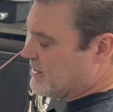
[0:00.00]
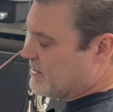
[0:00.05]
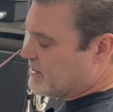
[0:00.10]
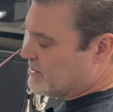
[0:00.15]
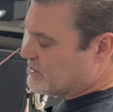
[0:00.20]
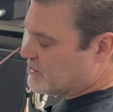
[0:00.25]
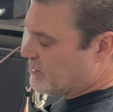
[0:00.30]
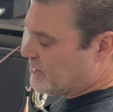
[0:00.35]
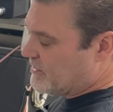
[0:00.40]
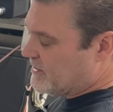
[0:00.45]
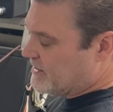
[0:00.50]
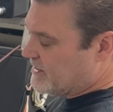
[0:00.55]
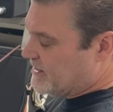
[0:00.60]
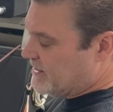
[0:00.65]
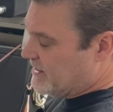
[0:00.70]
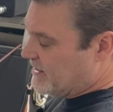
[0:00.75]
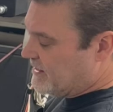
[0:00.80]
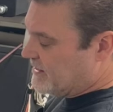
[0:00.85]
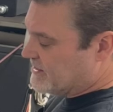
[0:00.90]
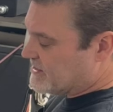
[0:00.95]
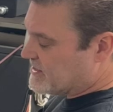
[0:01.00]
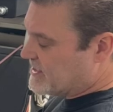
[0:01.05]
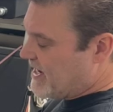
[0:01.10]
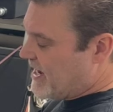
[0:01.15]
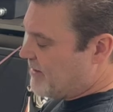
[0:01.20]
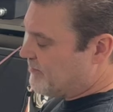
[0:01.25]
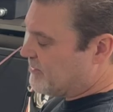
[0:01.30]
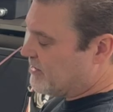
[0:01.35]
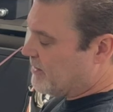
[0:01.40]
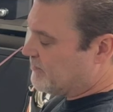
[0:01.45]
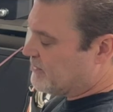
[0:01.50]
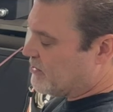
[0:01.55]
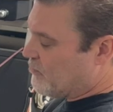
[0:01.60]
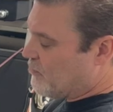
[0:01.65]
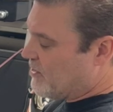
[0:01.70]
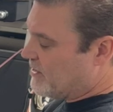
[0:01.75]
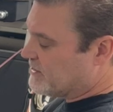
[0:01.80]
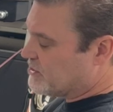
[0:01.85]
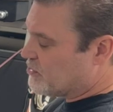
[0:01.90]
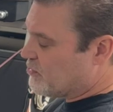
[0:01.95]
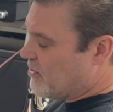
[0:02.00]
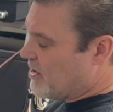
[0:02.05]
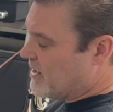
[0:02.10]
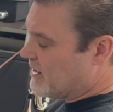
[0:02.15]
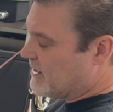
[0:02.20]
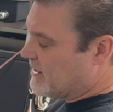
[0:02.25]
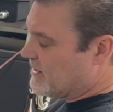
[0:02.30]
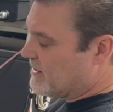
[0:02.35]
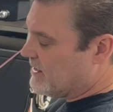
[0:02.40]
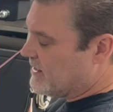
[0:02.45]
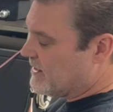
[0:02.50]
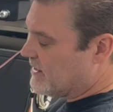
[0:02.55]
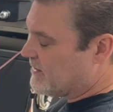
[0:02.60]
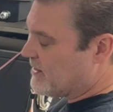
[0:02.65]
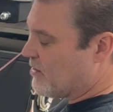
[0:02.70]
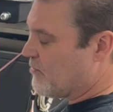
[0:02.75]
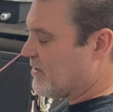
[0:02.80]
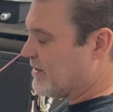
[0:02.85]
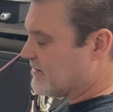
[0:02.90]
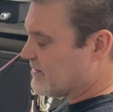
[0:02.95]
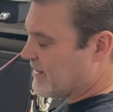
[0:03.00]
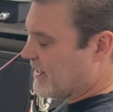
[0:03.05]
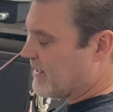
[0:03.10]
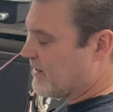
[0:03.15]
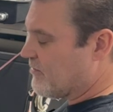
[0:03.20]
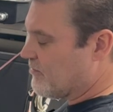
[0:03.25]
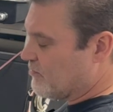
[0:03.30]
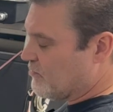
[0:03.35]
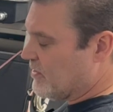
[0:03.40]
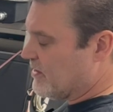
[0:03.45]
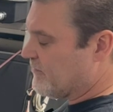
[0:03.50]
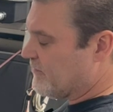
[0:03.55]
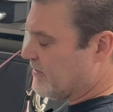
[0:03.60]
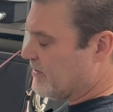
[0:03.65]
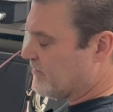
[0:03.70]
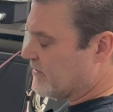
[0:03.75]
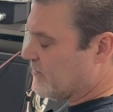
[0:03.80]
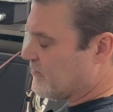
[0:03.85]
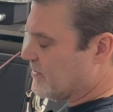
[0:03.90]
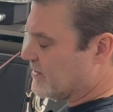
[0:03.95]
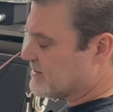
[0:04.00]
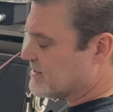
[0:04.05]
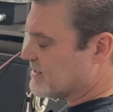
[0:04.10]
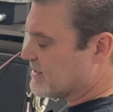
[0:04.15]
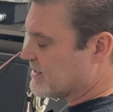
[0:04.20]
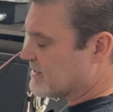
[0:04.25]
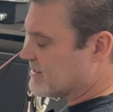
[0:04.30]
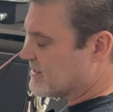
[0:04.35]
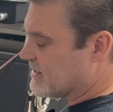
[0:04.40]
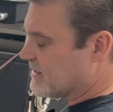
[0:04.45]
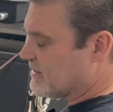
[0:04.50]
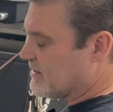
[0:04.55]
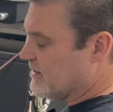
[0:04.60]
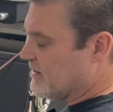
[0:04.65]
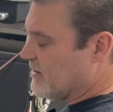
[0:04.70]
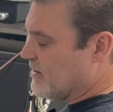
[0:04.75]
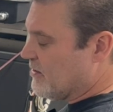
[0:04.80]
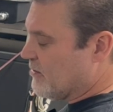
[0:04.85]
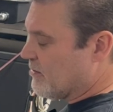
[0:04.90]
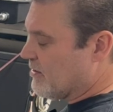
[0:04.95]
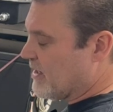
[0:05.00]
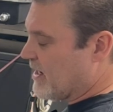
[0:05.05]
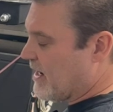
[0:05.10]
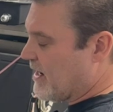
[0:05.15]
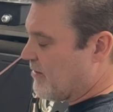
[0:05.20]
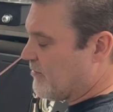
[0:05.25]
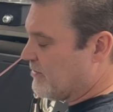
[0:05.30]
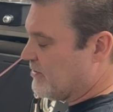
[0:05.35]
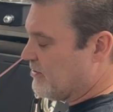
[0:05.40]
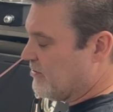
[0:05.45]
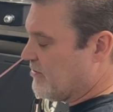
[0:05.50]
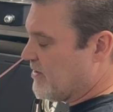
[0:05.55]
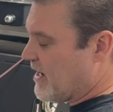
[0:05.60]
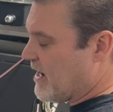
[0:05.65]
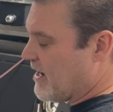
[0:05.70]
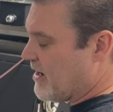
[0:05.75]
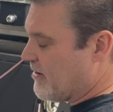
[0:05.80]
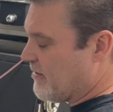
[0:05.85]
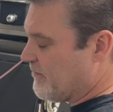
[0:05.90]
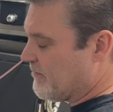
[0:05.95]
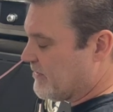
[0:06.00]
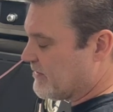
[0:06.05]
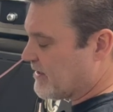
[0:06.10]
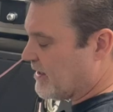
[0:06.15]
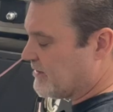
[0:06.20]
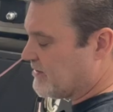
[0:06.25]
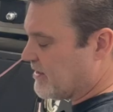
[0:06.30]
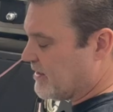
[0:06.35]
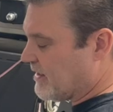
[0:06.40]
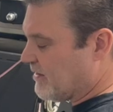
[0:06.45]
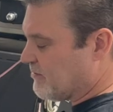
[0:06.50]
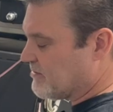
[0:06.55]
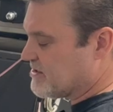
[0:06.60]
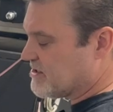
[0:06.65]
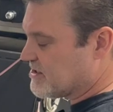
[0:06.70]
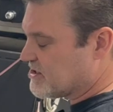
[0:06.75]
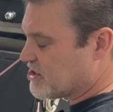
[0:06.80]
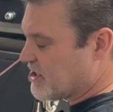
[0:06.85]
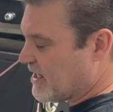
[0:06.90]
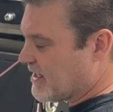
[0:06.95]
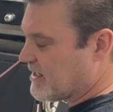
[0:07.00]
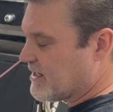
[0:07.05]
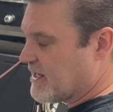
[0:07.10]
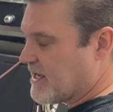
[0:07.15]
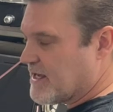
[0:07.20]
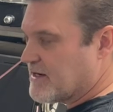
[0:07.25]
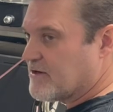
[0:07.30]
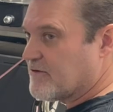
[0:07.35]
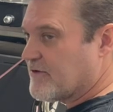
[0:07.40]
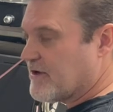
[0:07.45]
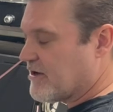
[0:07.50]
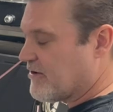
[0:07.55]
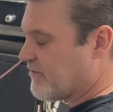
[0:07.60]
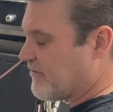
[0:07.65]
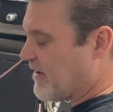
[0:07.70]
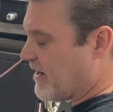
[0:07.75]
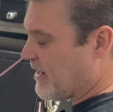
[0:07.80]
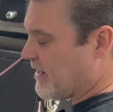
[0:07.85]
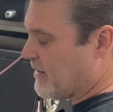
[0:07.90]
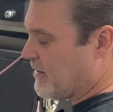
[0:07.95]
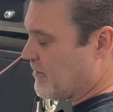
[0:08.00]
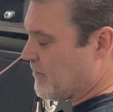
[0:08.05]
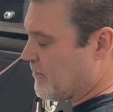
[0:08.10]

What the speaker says: So it snapped up to 120 and then went to like 150, 160. What I would do now is I would just check again to verify.